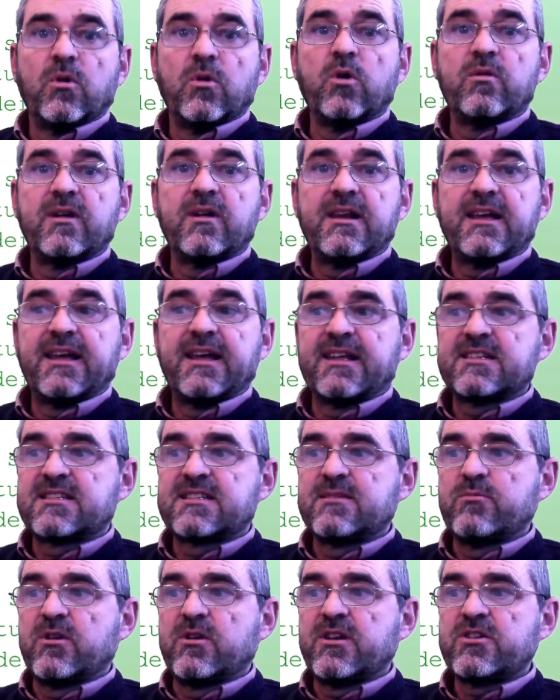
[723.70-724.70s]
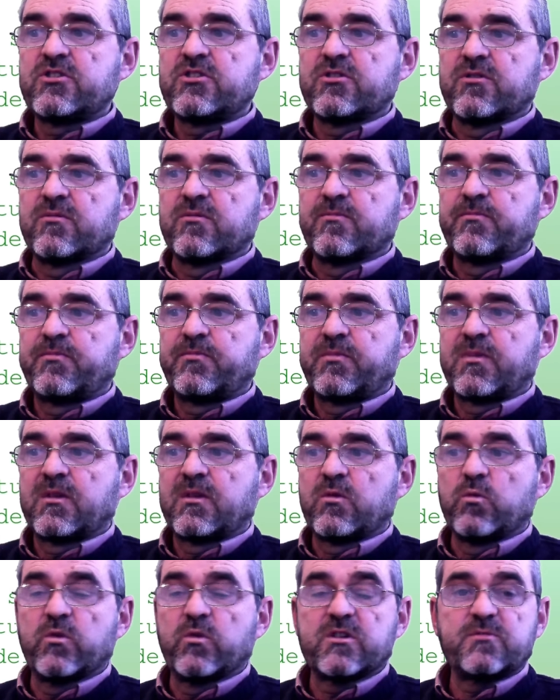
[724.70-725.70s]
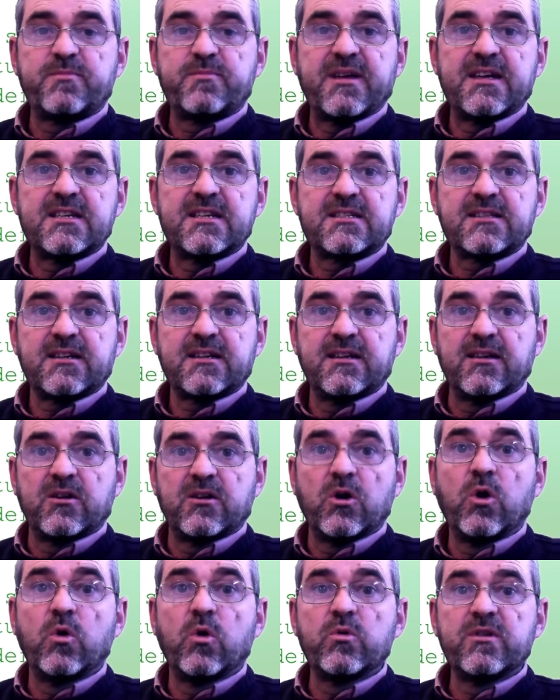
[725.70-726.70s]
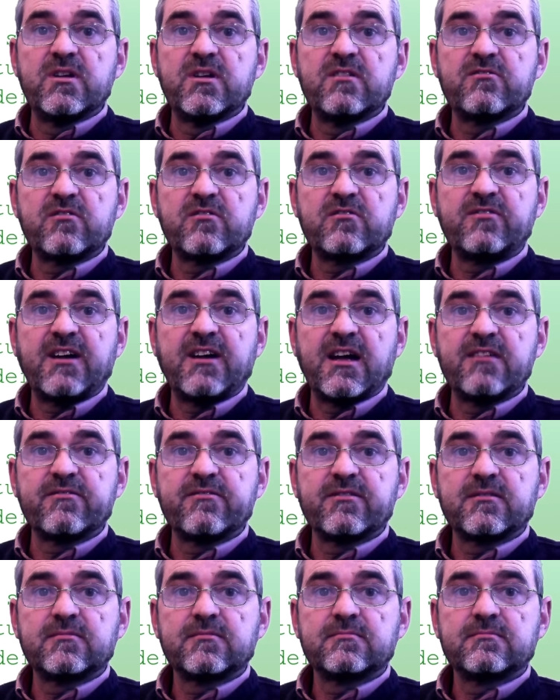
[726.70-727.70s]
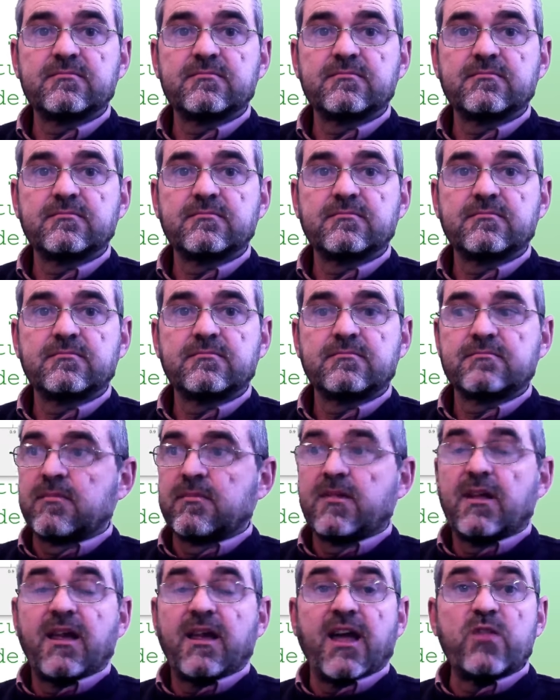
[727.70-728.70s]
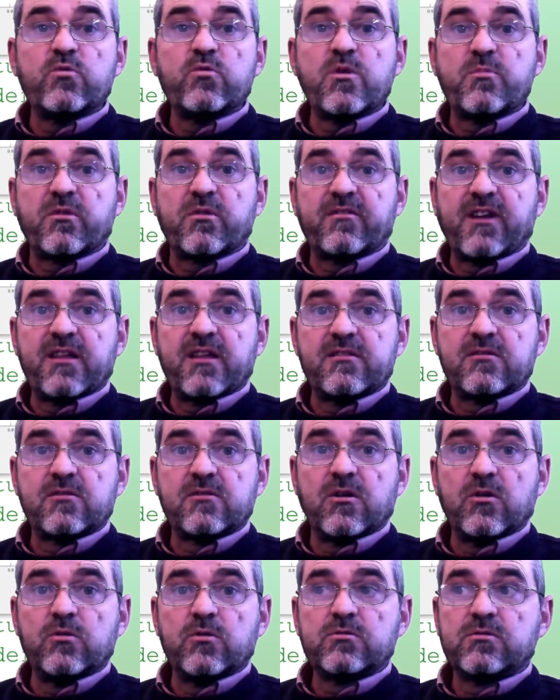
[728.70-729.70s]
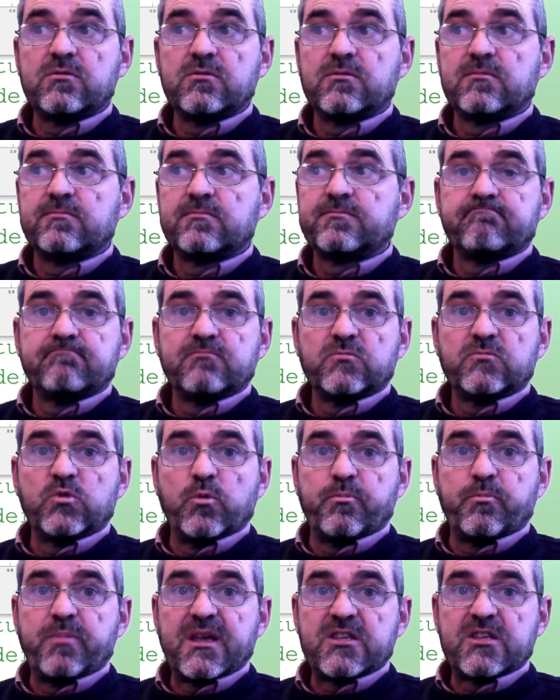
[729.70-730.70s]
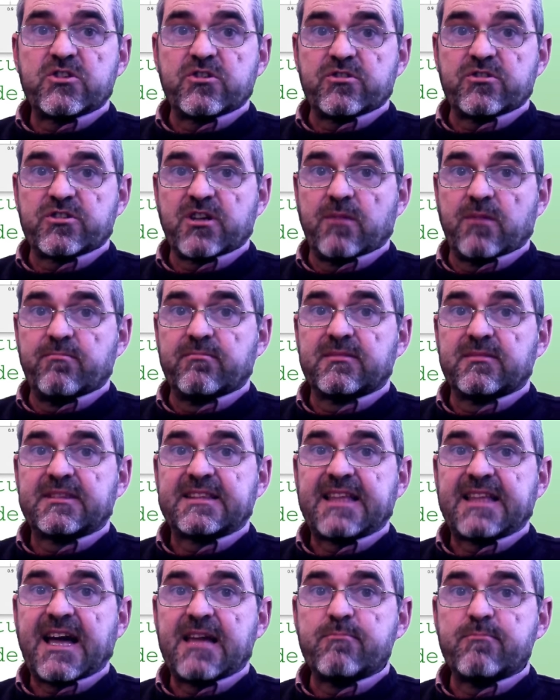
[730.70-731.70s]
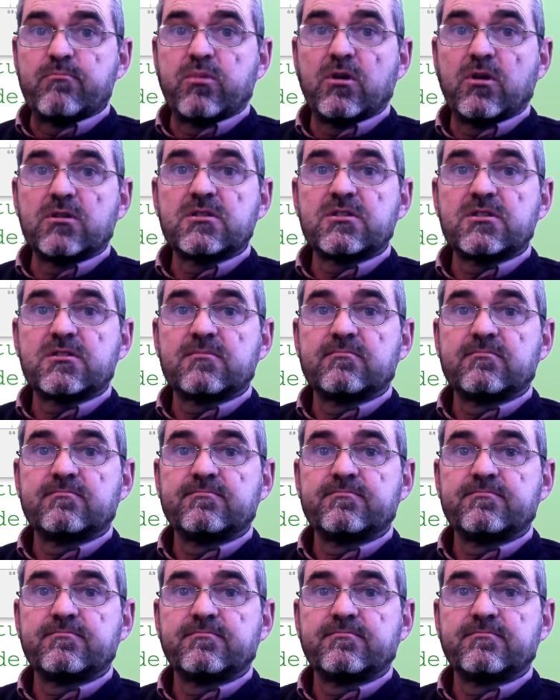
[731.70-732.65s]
Modeling and simulation was based in ode45, and we provided code to picture some time plots,